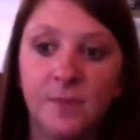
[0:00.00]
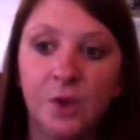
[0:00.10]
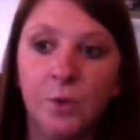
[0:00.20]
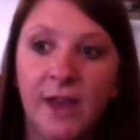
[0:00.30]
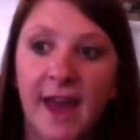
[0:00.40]

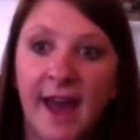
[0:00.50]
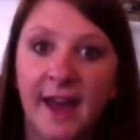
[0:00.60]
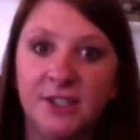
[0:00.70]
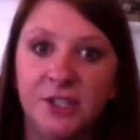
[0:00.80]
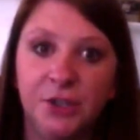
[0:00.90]
We
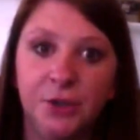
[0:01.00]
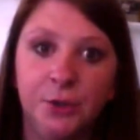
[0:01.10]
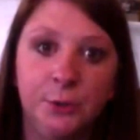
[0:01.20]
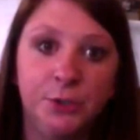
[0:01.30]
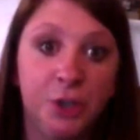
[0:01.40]
had
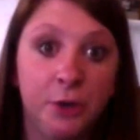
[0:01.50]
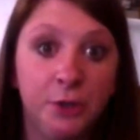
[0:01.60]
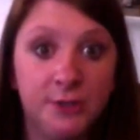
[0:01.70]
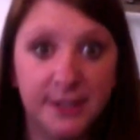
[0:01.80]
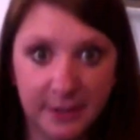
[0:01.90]
to show
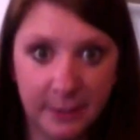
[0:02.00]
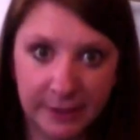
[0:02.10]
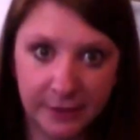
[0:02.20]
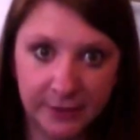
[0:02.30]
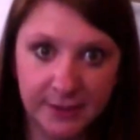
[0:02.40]
utility
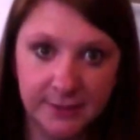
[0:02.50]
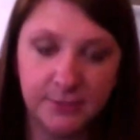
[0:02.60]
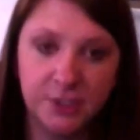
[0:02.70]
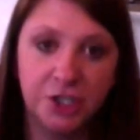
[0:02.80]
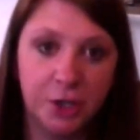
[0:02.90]
bills
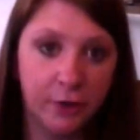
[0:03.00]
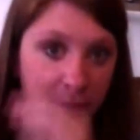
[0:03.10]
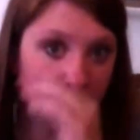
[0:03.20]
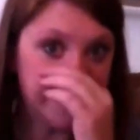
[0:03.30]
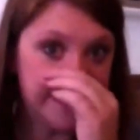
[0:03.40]
to show
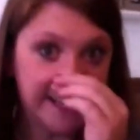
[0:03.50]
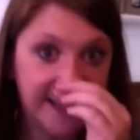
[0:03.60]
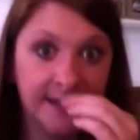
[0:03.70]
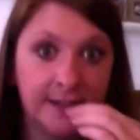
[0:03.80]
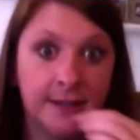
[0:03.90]
that we
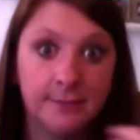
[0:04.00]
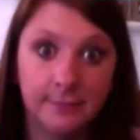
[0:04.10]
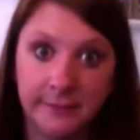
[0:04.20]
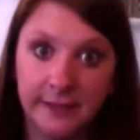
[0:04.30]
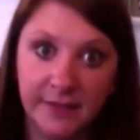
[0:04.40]
did
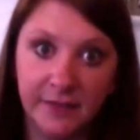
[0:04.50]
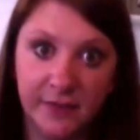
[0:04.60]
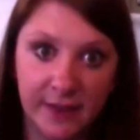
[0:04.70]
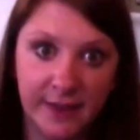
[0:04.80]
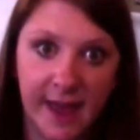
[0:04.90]

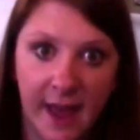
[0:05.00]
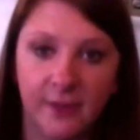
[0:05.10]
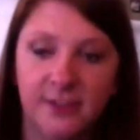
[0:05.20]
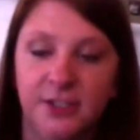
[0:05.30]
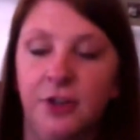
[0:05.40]
live in the
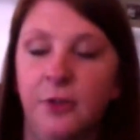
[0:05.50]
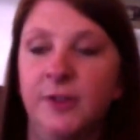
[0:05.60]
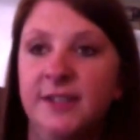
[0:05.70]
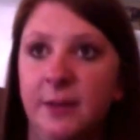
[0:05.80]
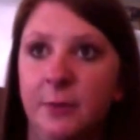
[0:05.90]
house, that
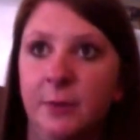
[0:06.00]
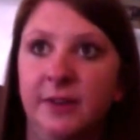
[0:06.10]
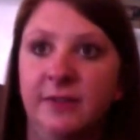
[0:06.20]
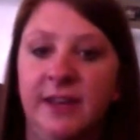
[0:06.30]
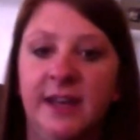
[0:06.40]
we said we were
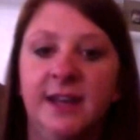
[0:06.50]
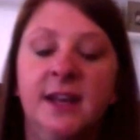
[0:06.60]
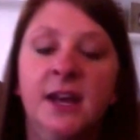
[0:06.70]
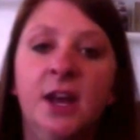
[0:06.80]
living in.